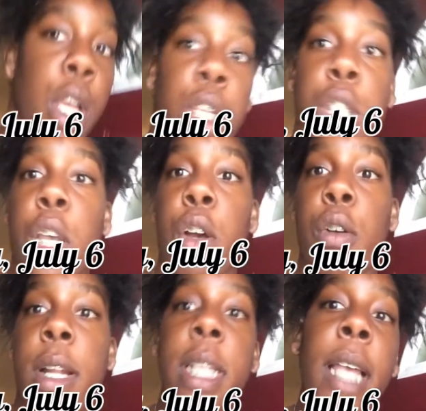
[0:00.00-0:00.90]
So,
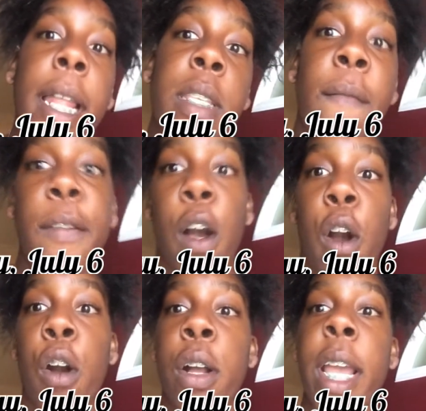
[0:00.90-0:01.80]
I decided to
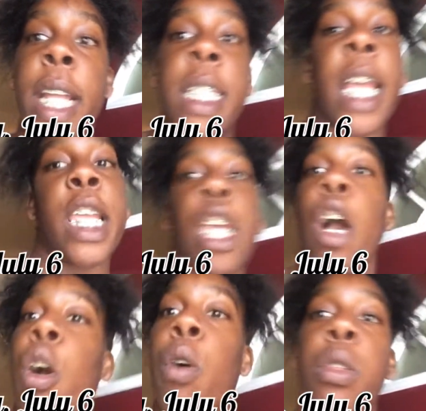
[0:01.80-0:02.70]
vlog and take
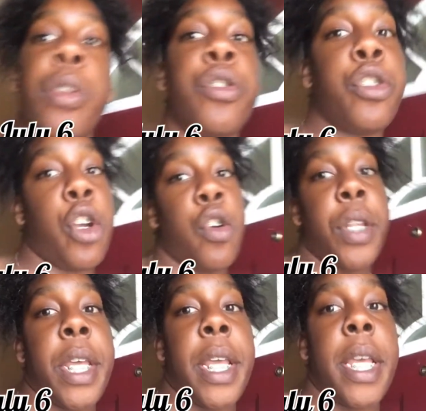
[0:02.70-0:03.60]
y'all on the
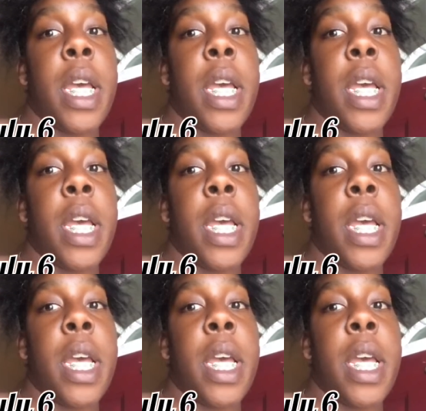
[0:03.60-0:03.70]
journey.